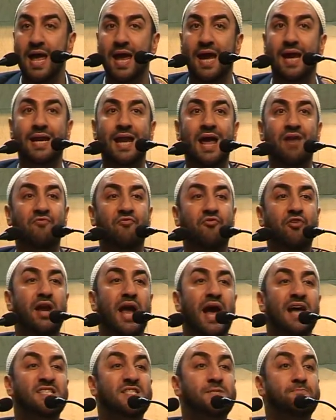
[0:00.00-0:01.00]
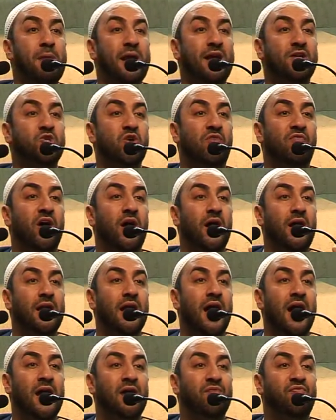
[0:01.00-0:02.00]
In every aspect of her
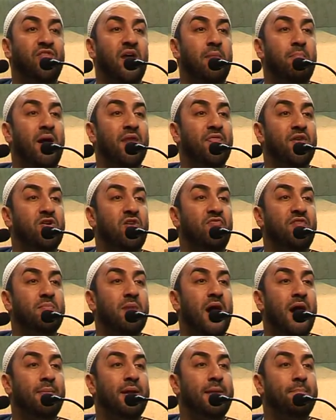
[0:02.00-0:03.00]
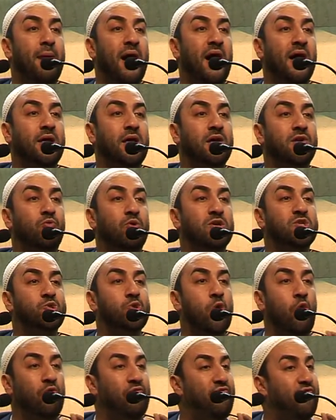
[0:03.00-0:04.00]
life, the mother of Imam al-Baqir was
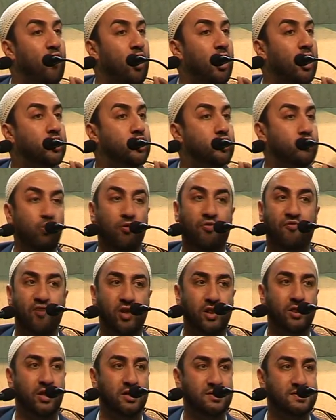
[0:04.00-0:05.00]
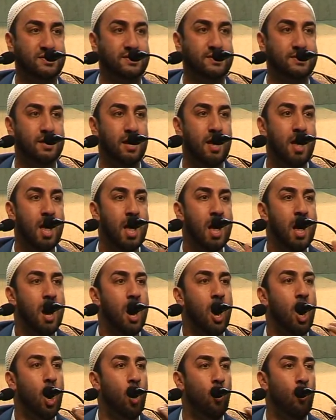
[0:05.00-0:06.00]
known for her truthfulness.
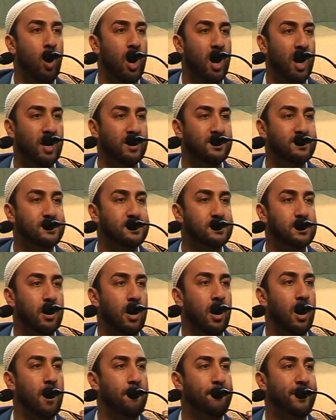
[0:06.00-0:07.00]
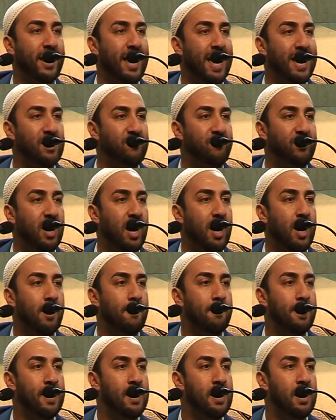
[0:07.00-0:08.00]
Her words, her behavior,
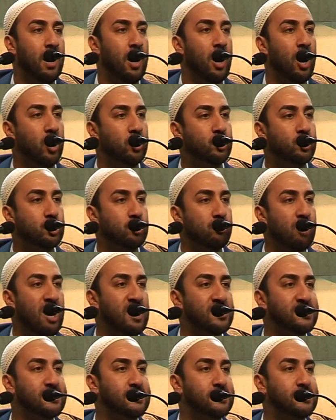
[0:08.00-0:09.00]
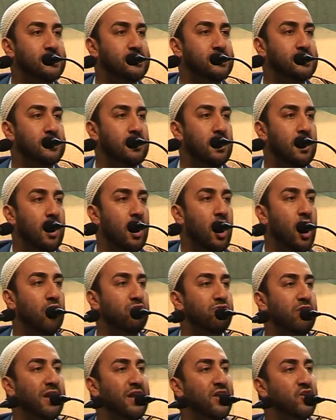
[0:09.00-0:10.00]
her trusts, her
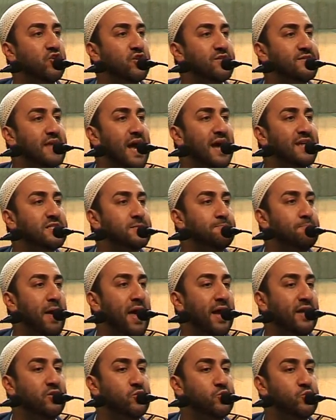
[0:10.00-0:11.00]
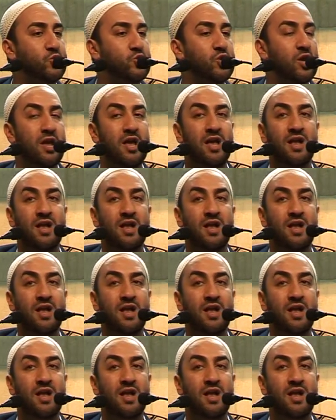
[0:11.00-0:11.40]
religious aspects.